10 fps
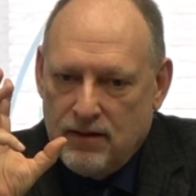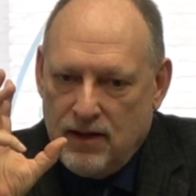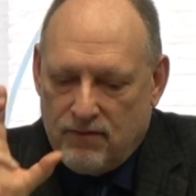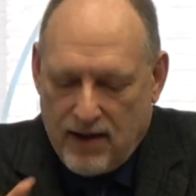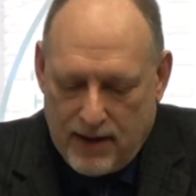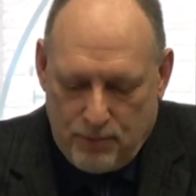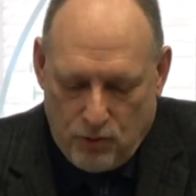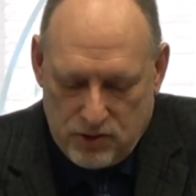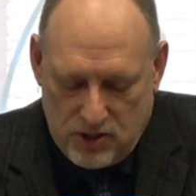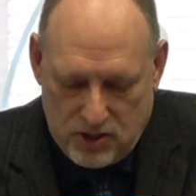If God
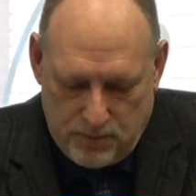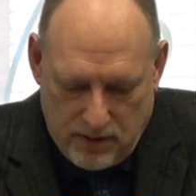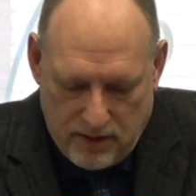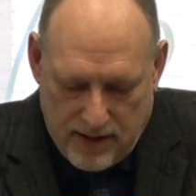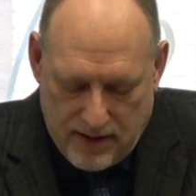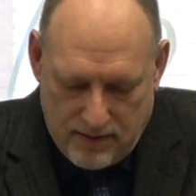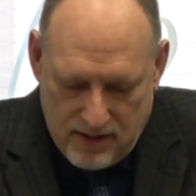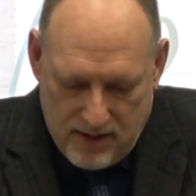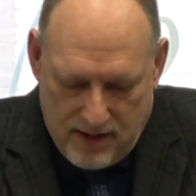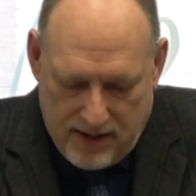pours His Spirit out
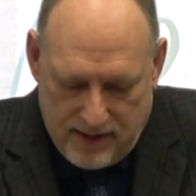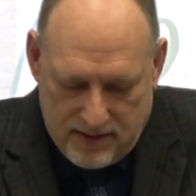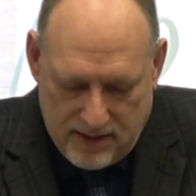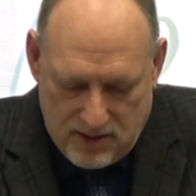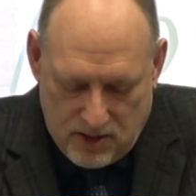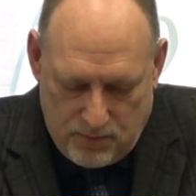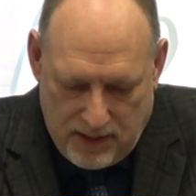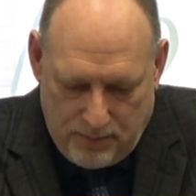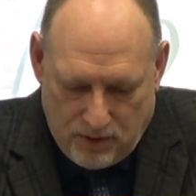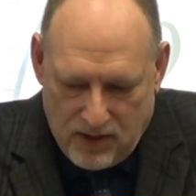and He sends His
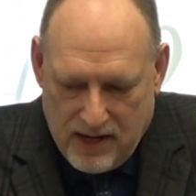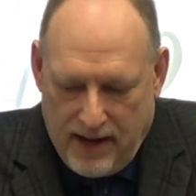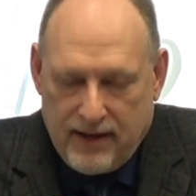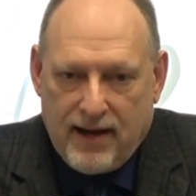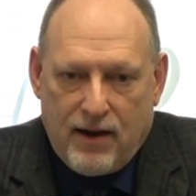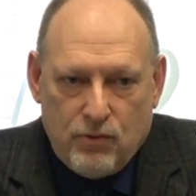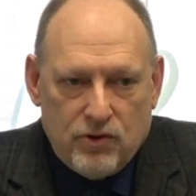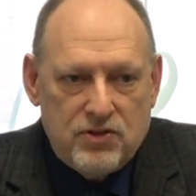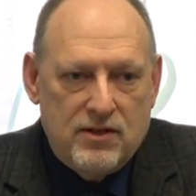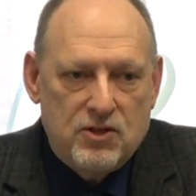people, and God
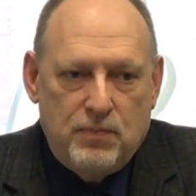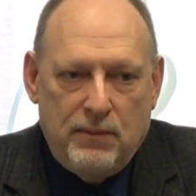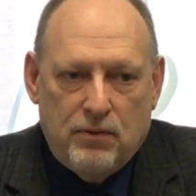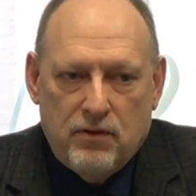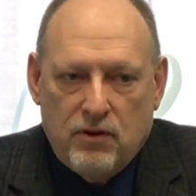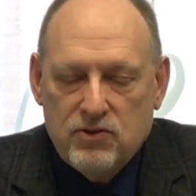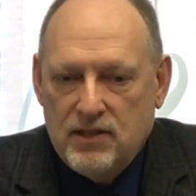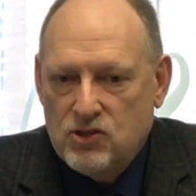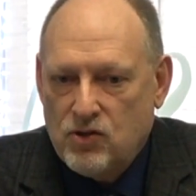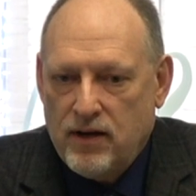will send His people to those
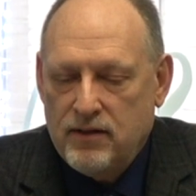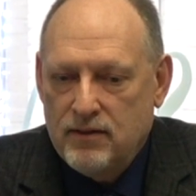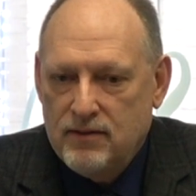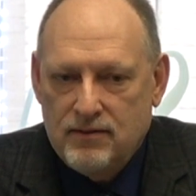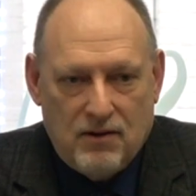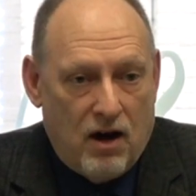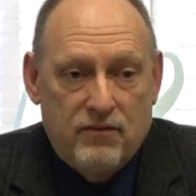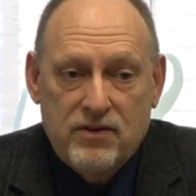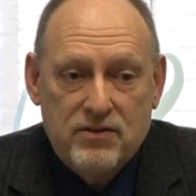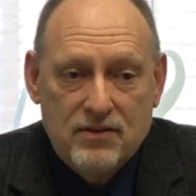He's trying to
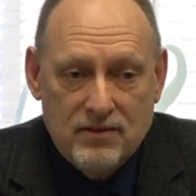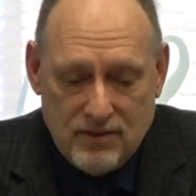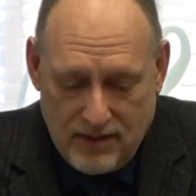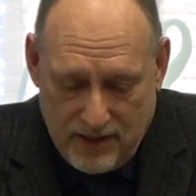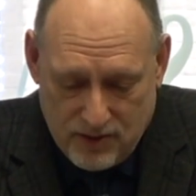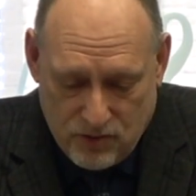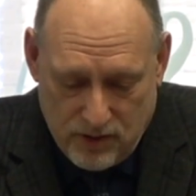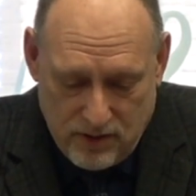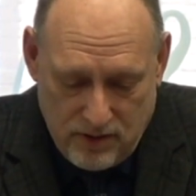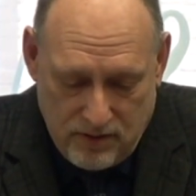harvest, He's
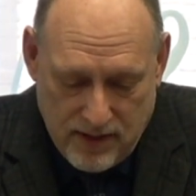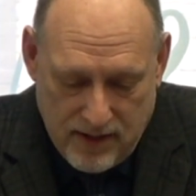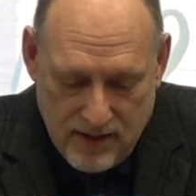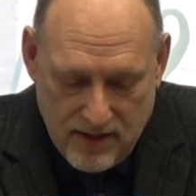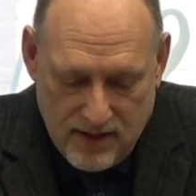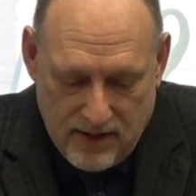going to do that.